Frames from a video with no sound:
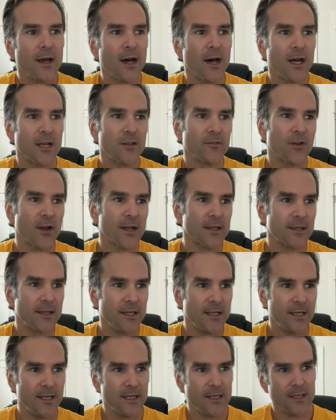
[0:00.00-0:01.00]
you've got
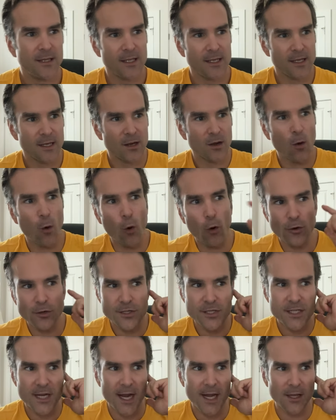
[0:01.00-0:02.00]
the corn
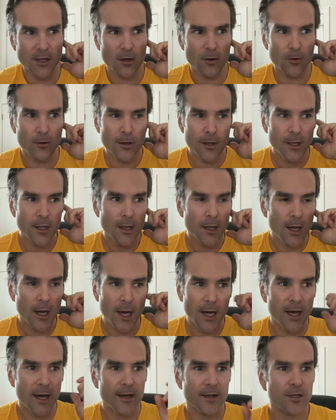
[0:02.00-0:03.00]
silo,
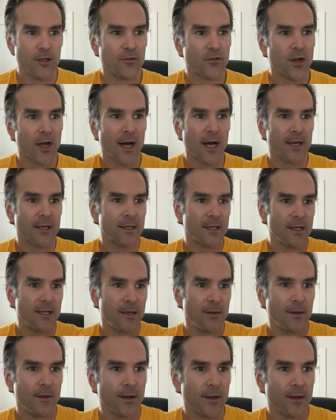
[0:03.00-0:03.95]
you've got the